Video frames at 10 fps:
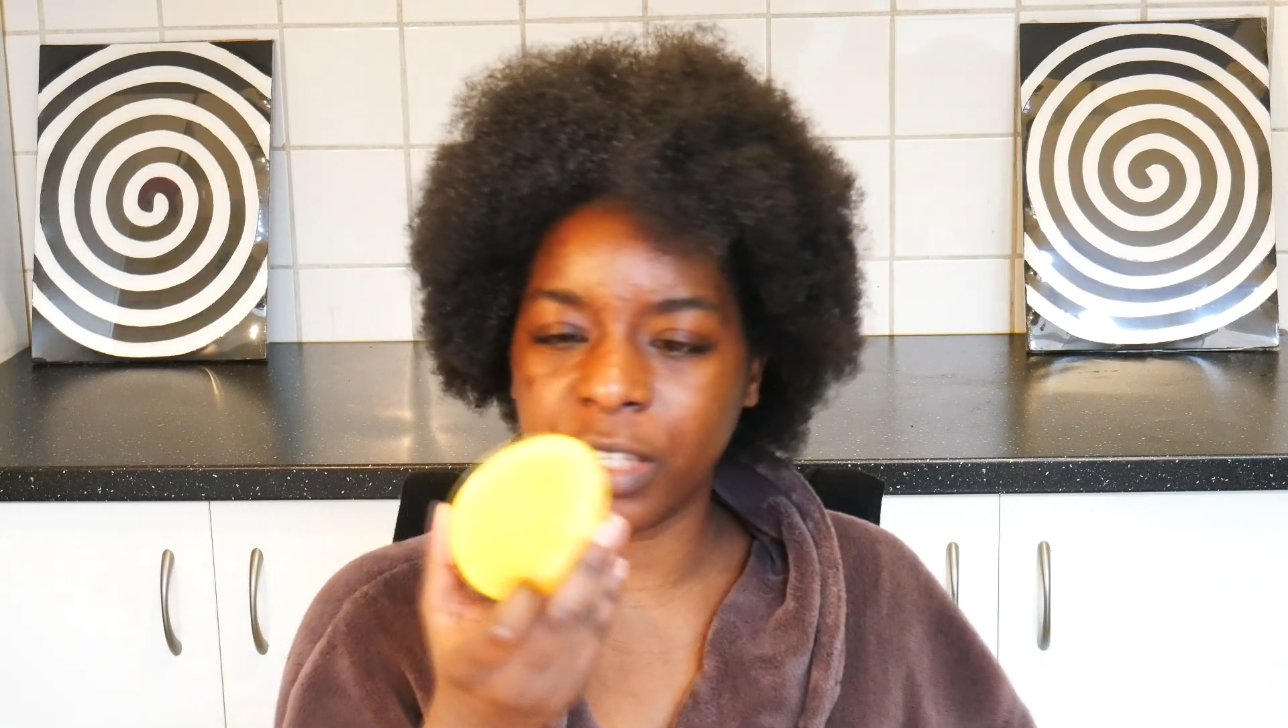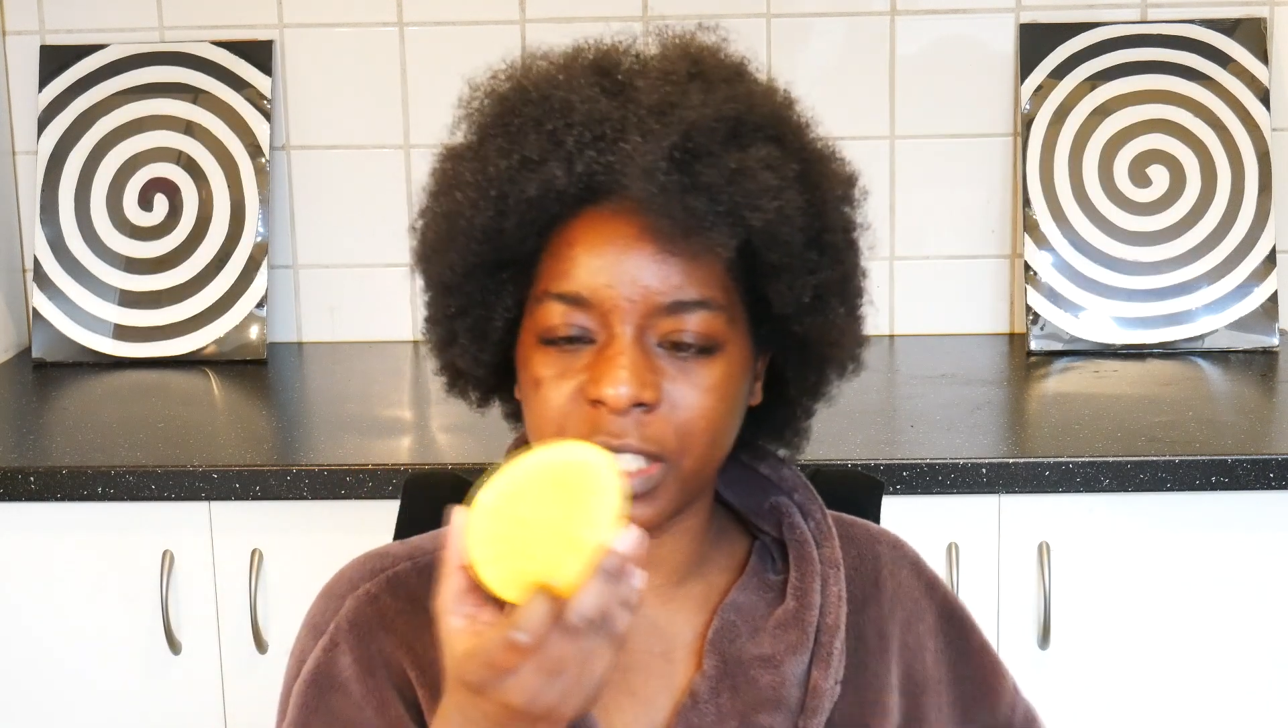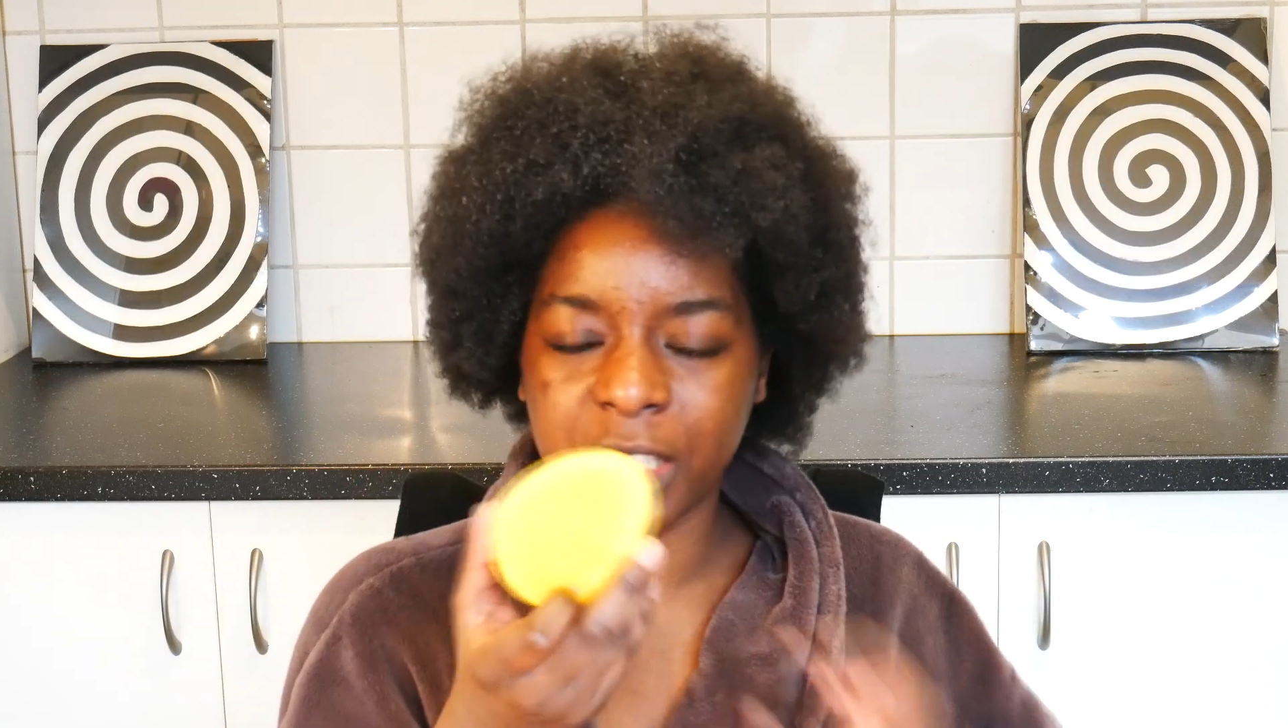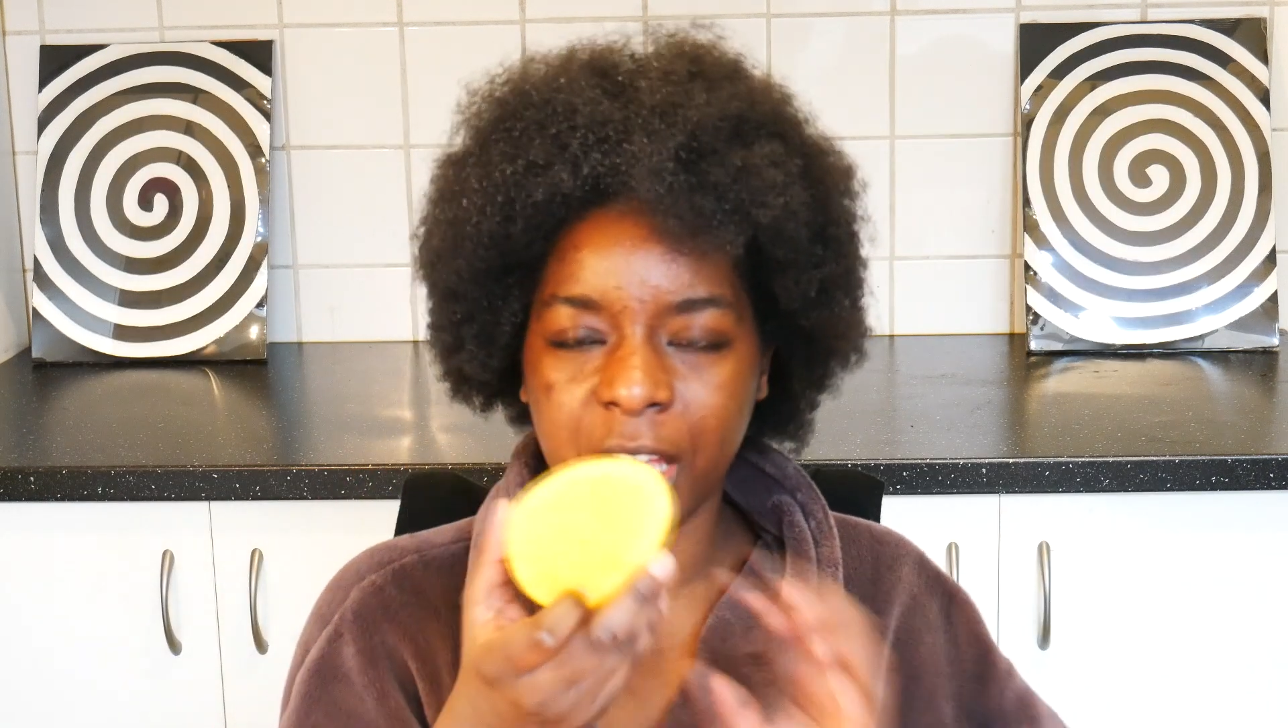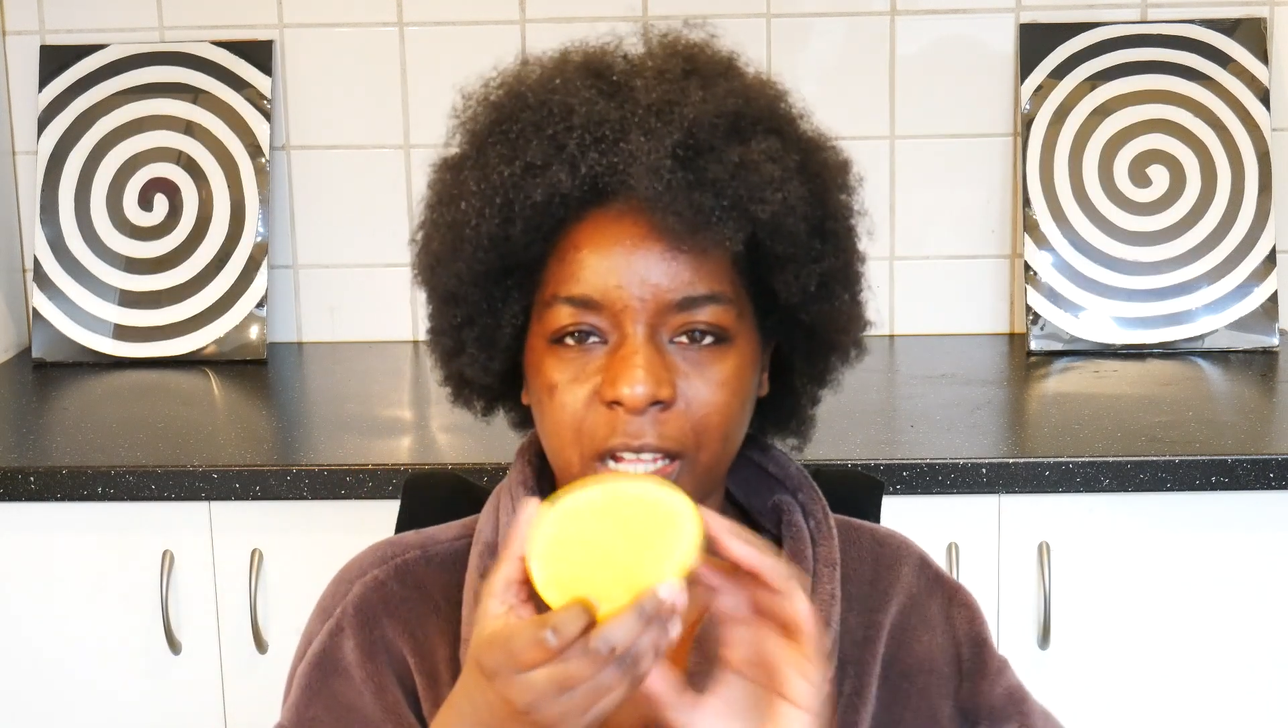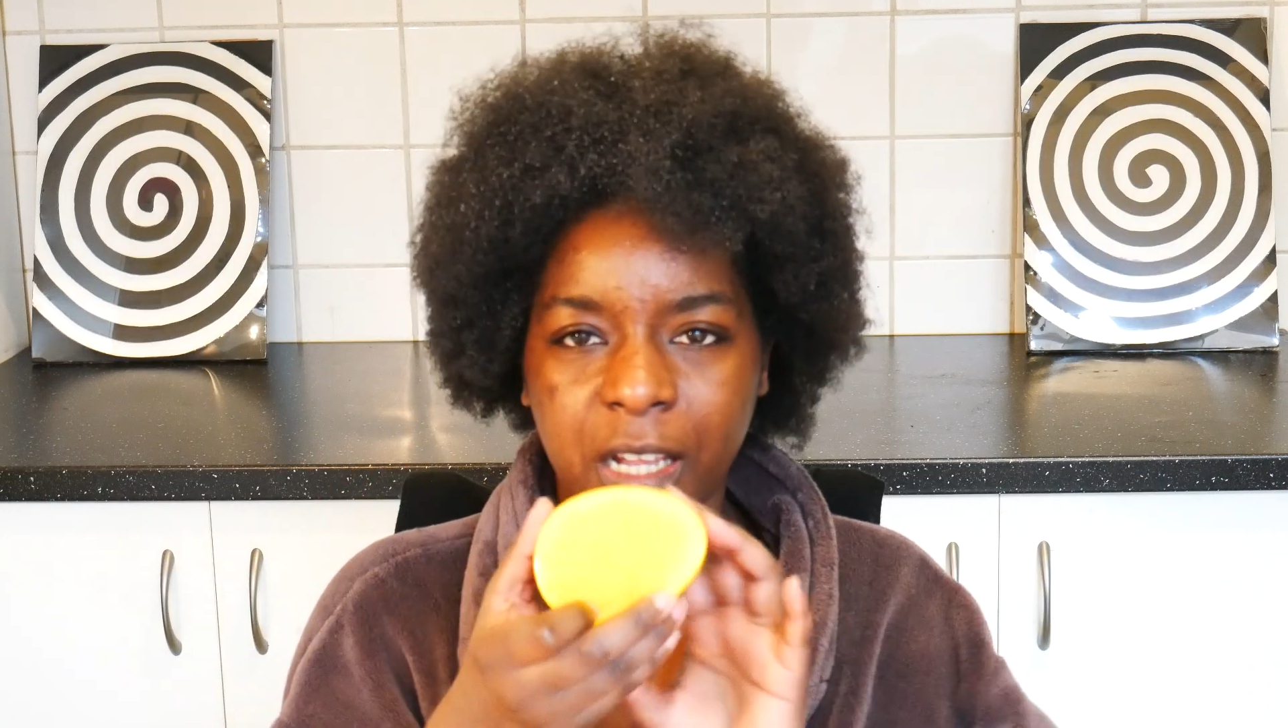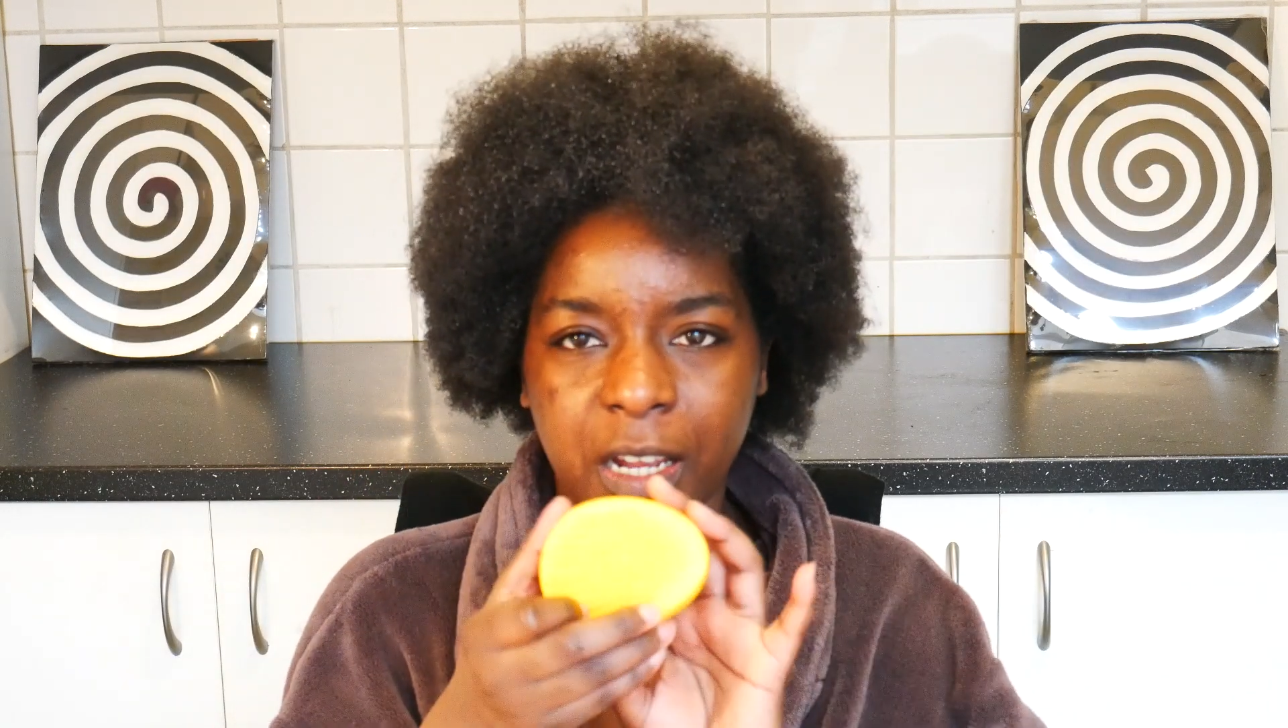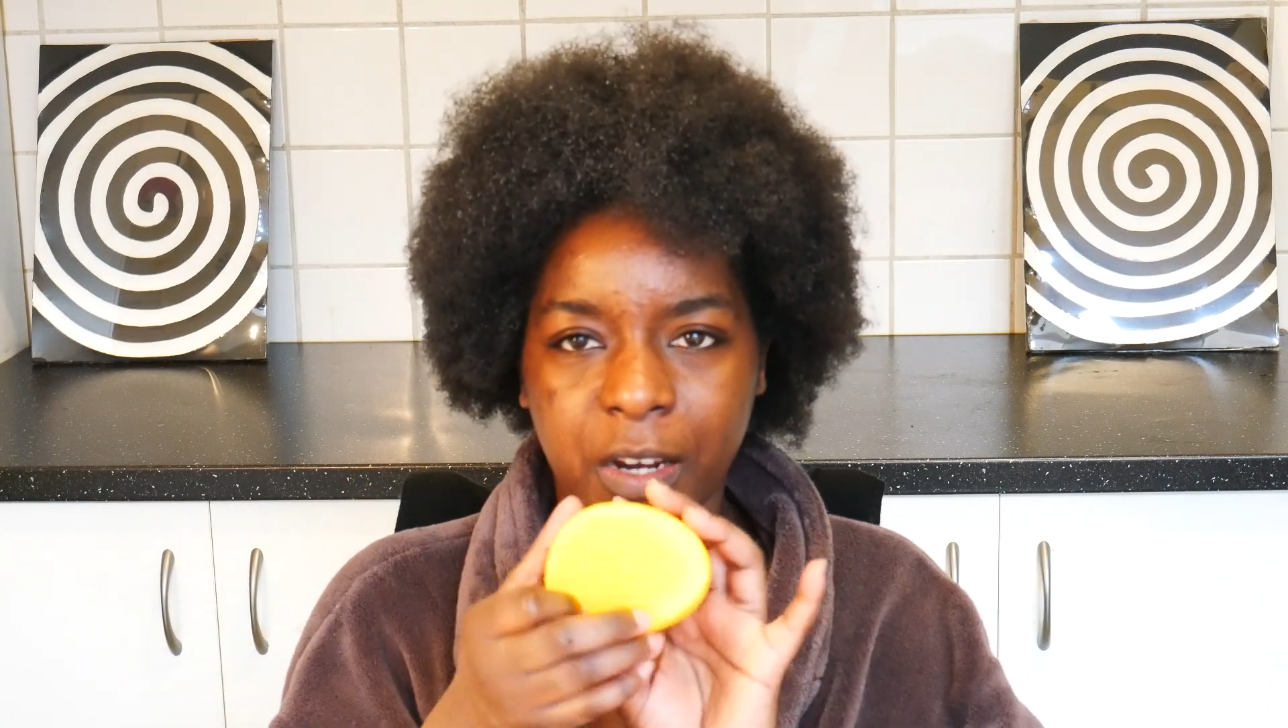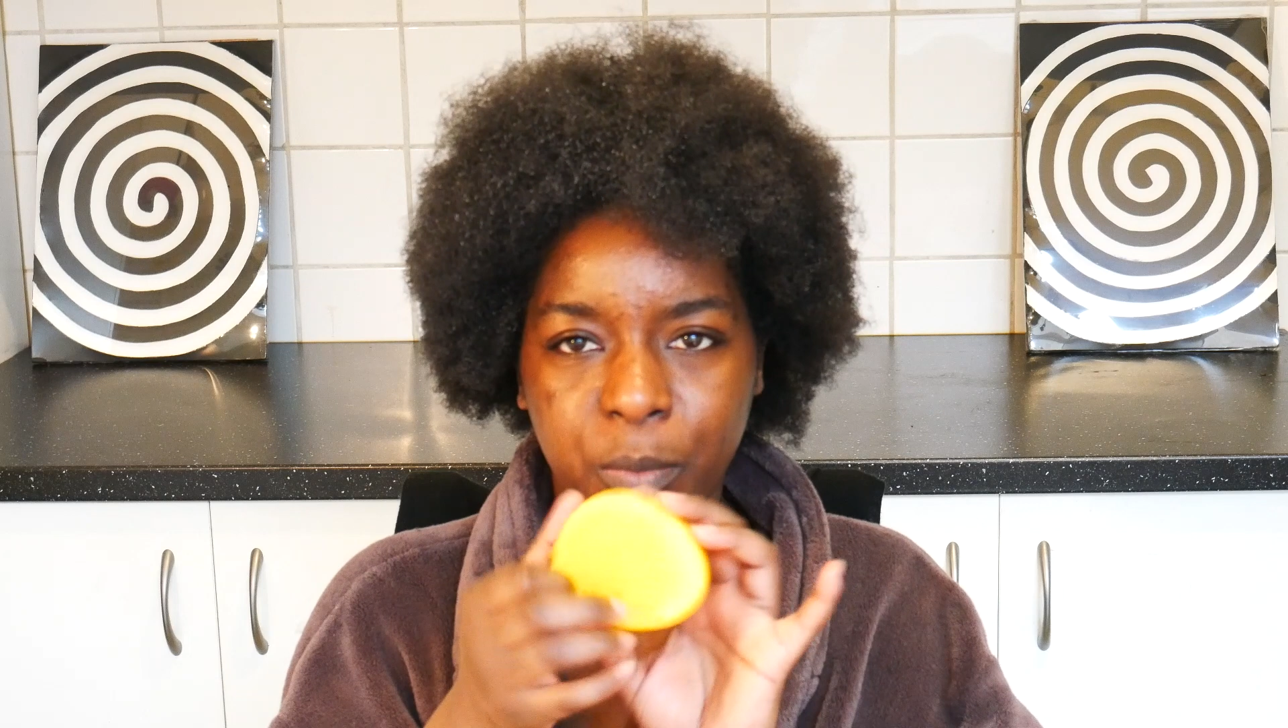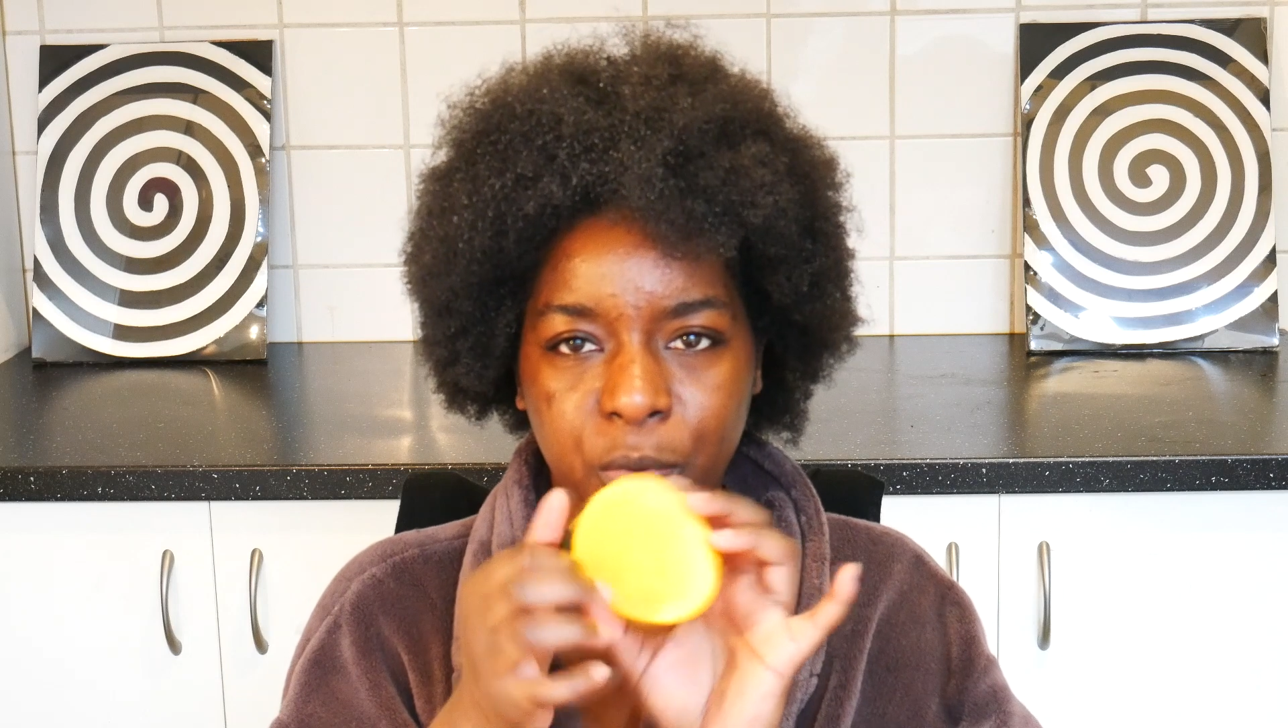detangler